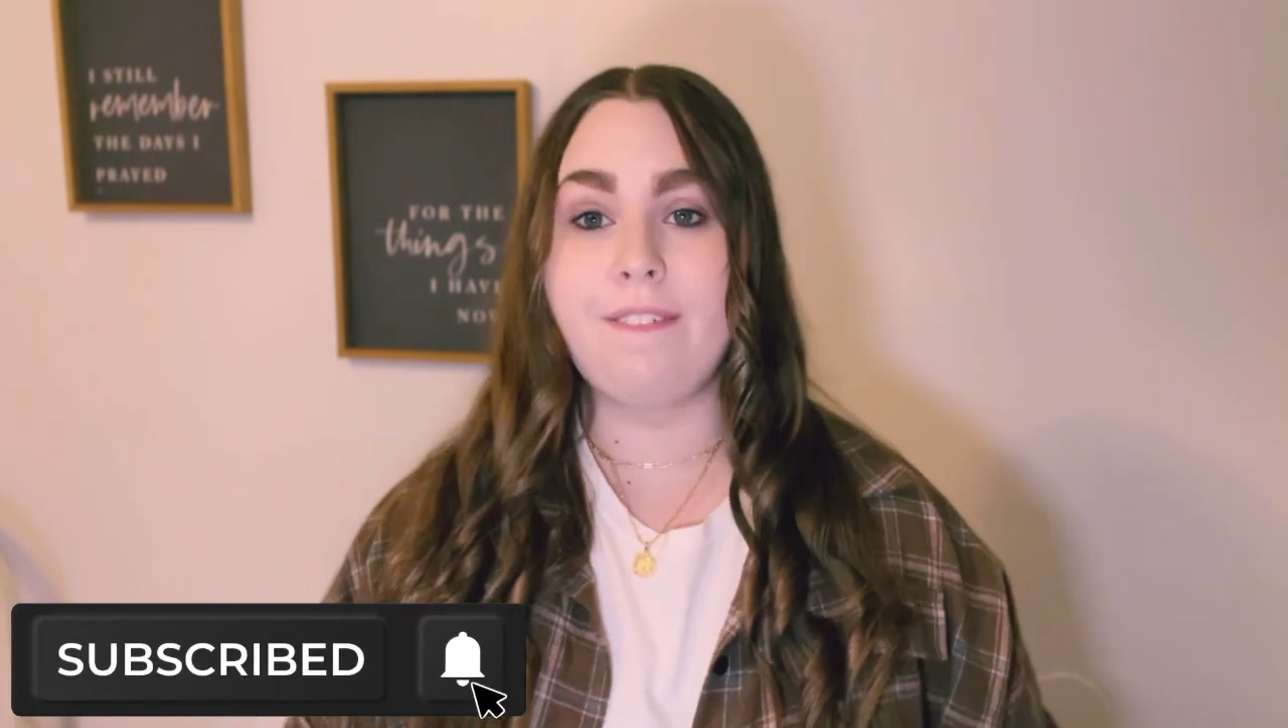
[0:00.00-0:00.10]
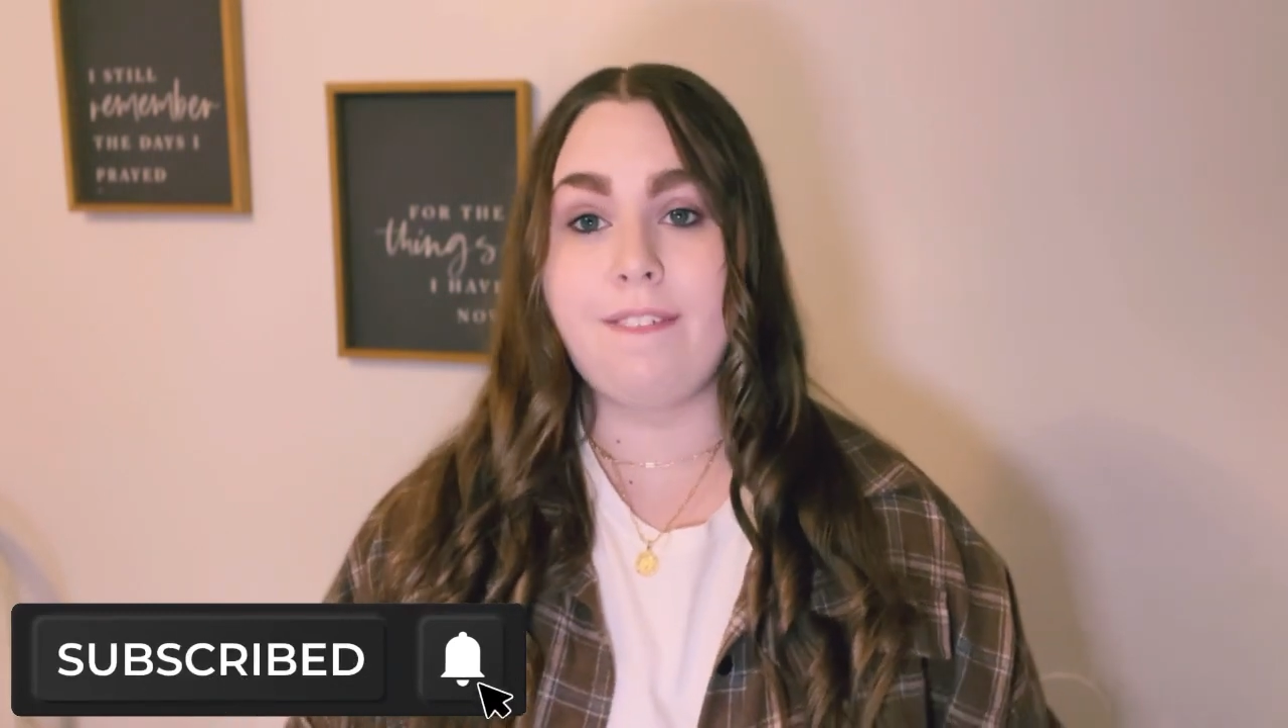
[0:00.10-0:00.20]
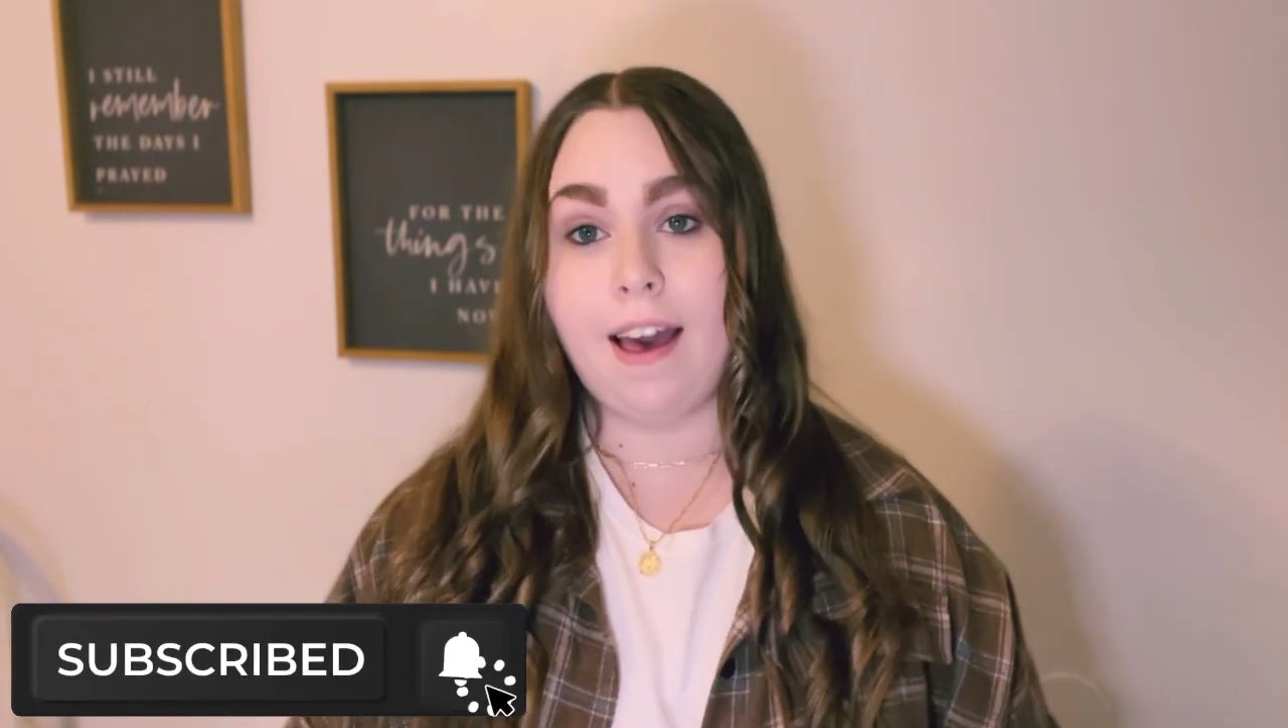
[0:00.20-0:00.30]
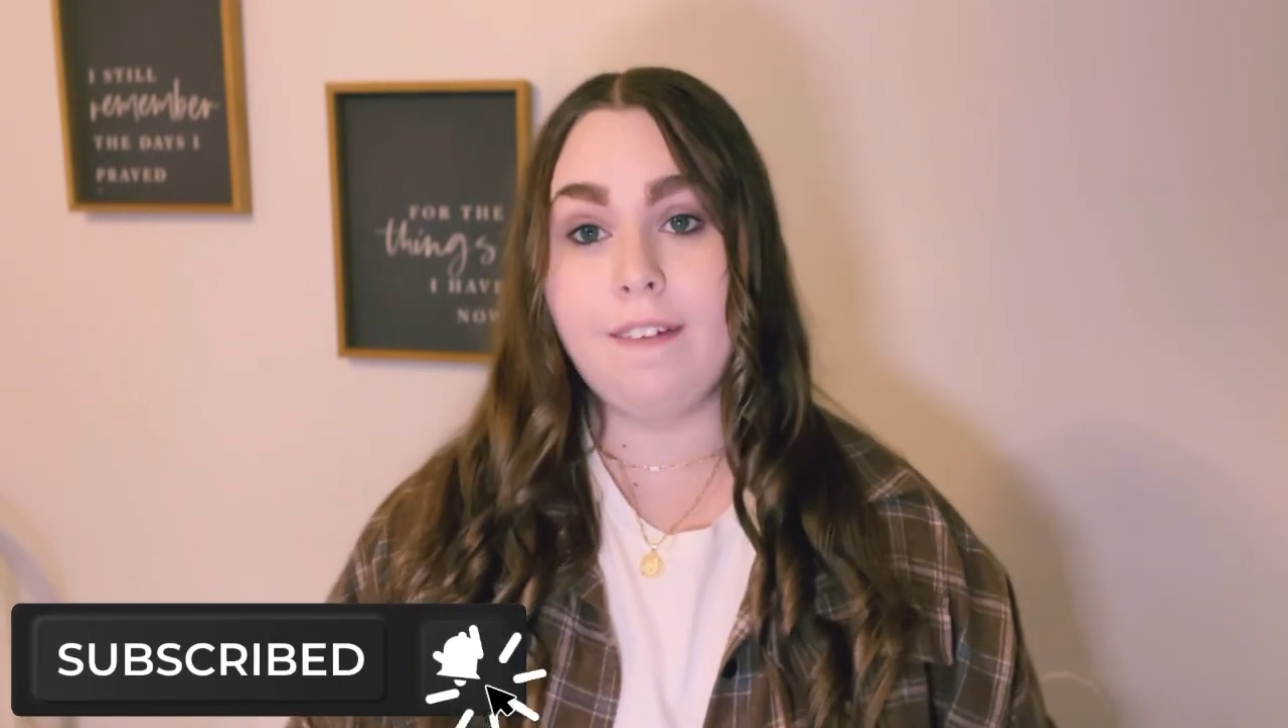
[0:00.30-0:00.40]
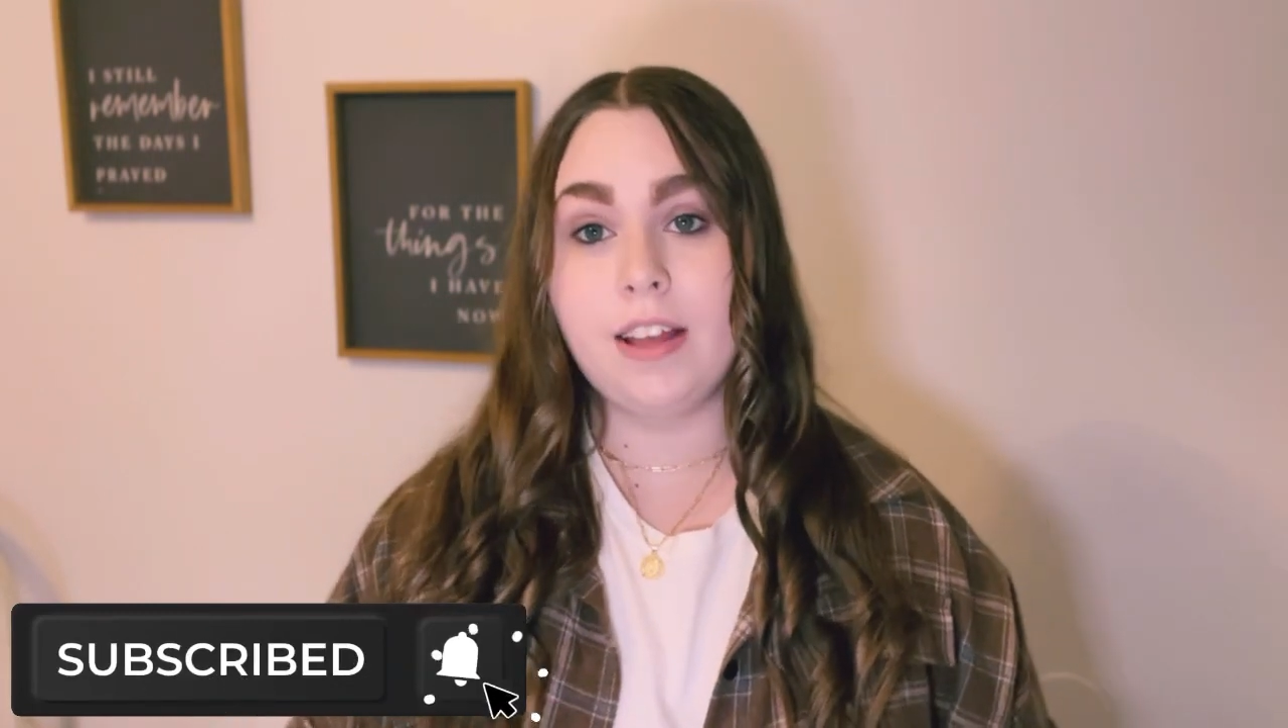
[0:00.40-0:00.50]

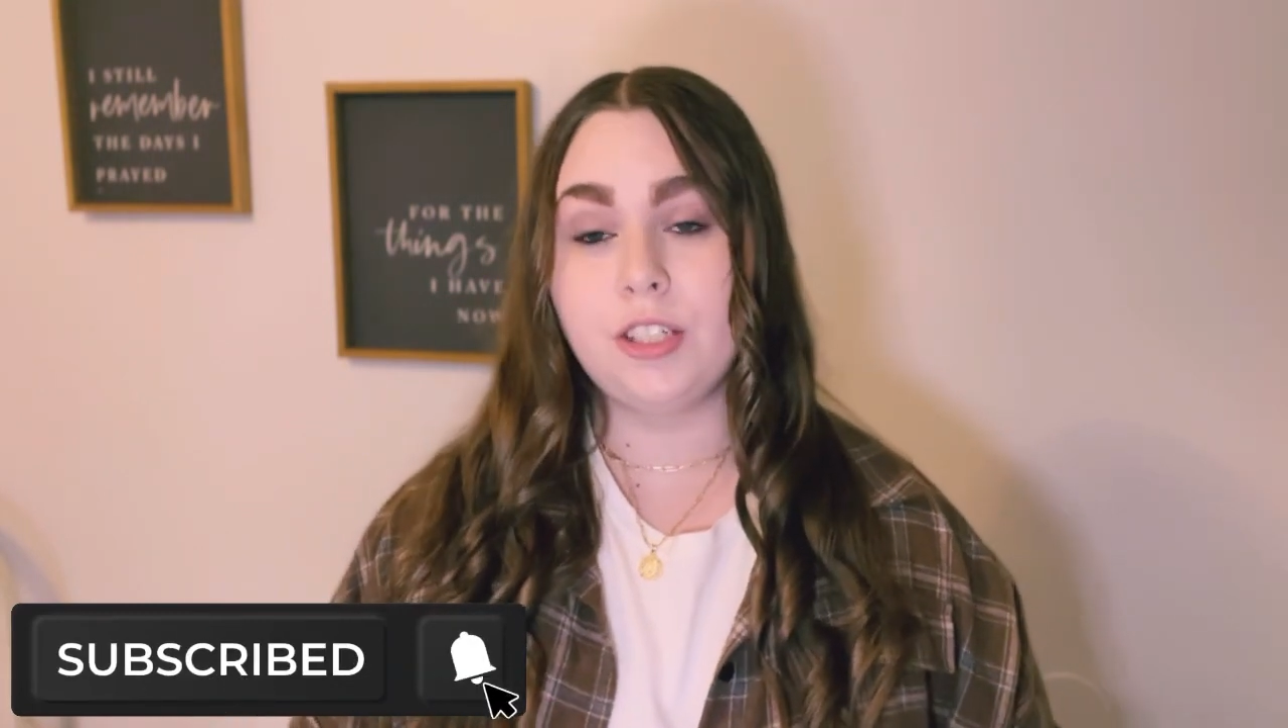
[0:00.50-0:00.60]
500